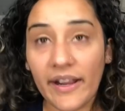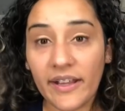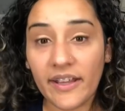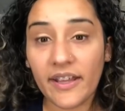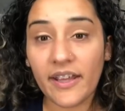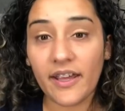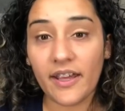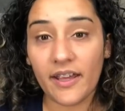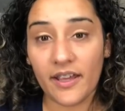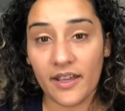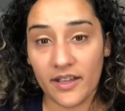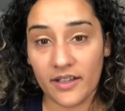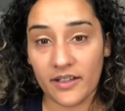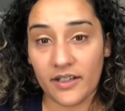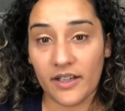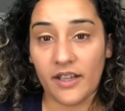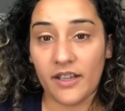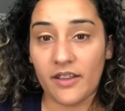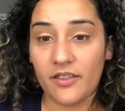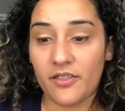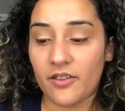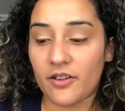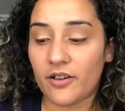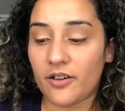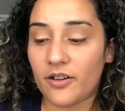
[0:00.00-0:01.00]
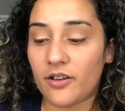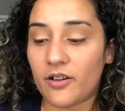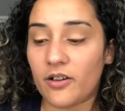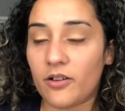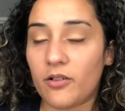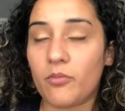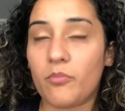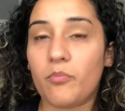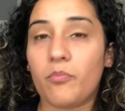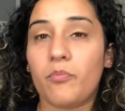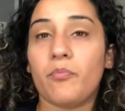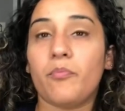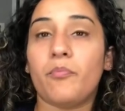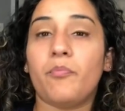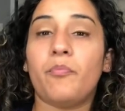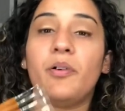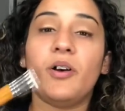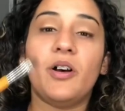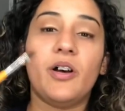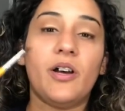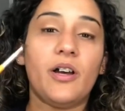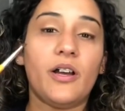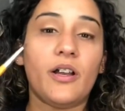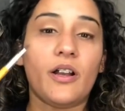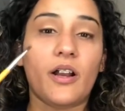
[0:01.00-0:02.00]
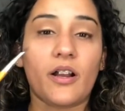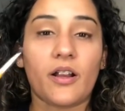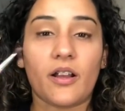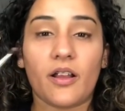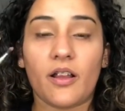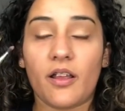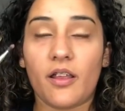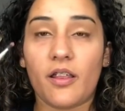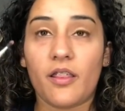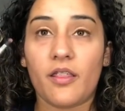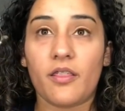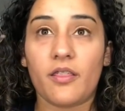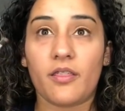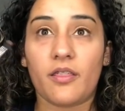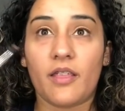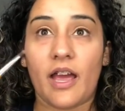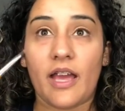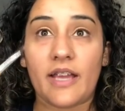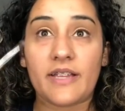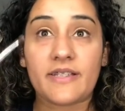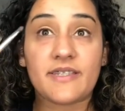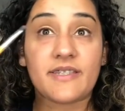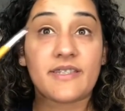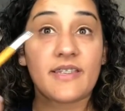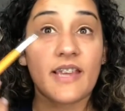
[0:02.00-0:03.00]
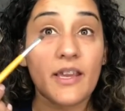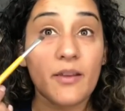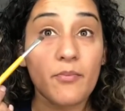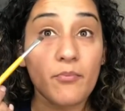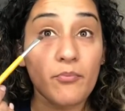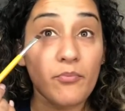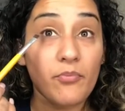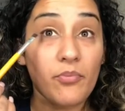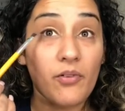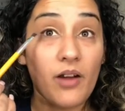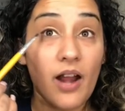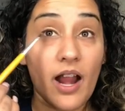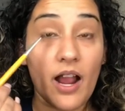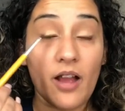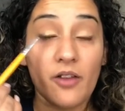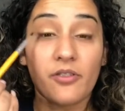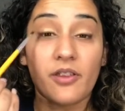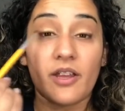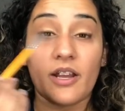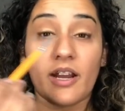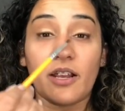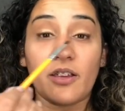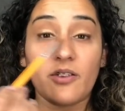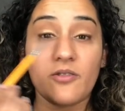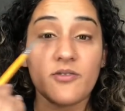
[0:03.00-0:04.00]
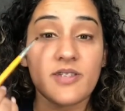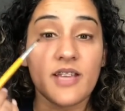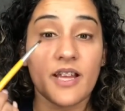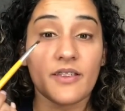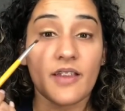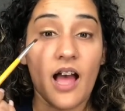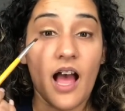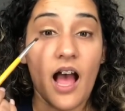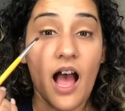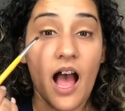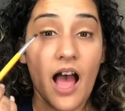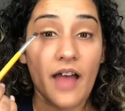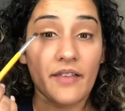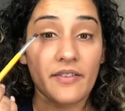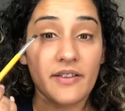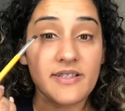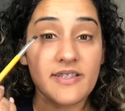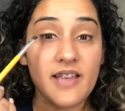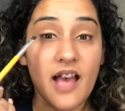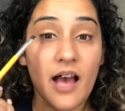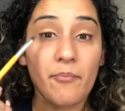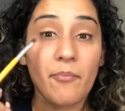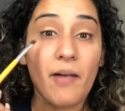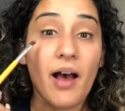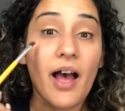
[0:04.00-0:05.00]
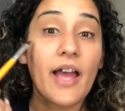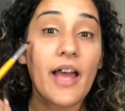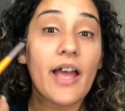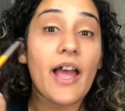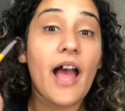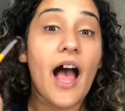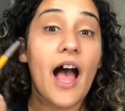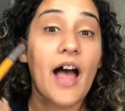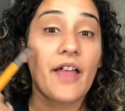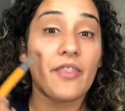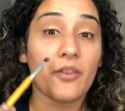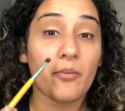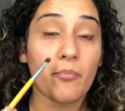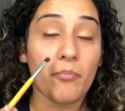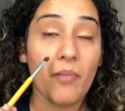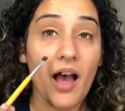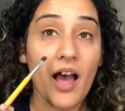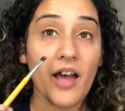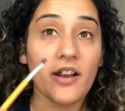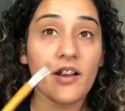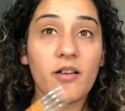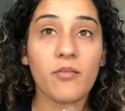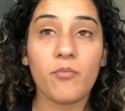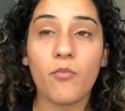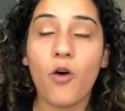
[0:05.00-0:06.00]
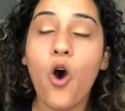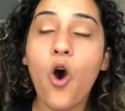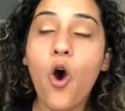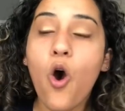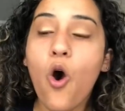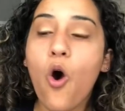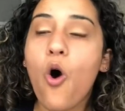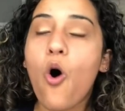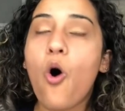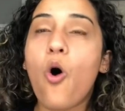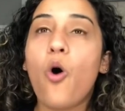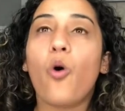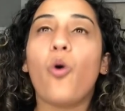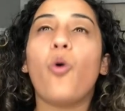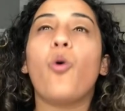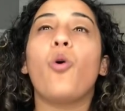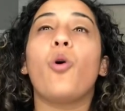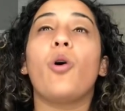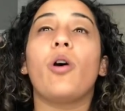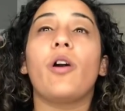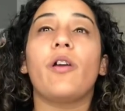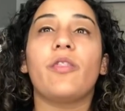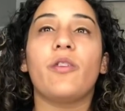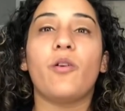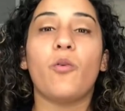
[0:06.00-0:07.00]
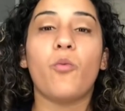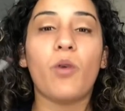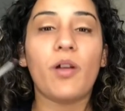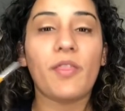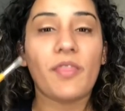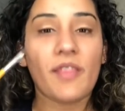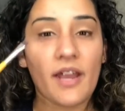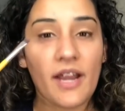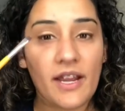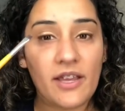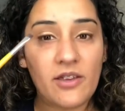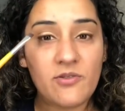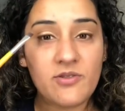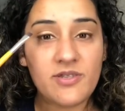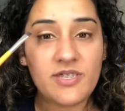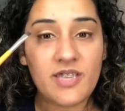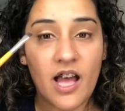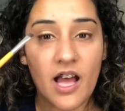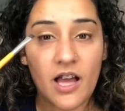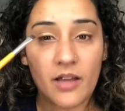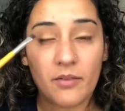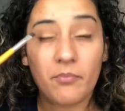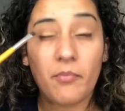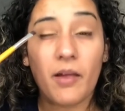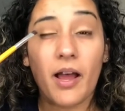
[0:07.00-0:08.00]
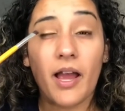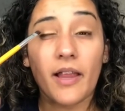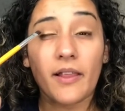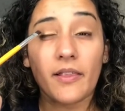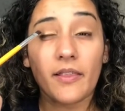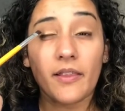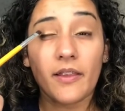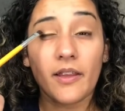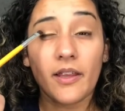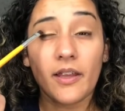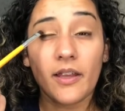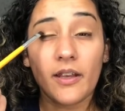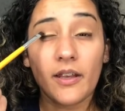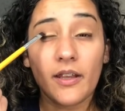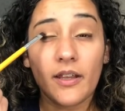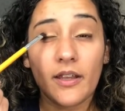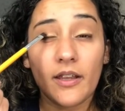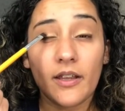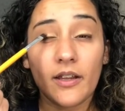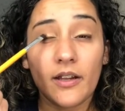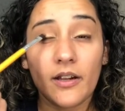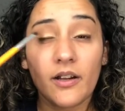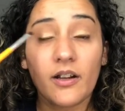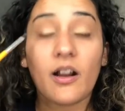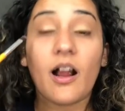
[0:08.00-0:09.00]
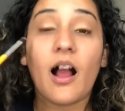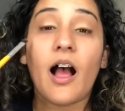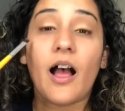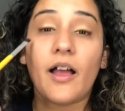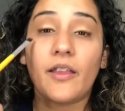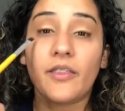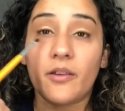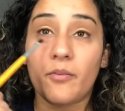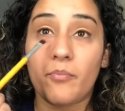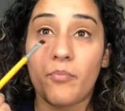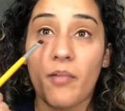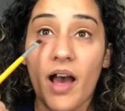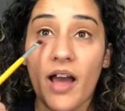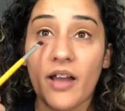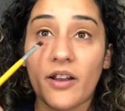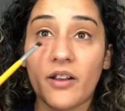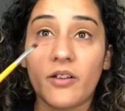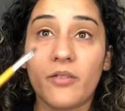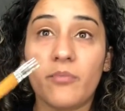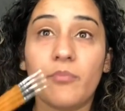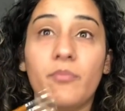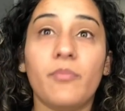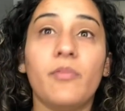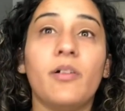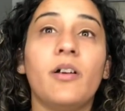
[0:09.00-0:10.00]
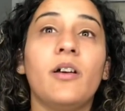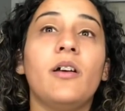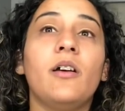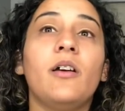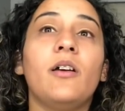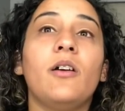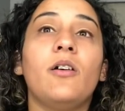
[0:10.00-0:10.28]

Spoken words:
can either put that same brown that I use on the top eye on the bottom, or the one that I used on my lid here on the bottom.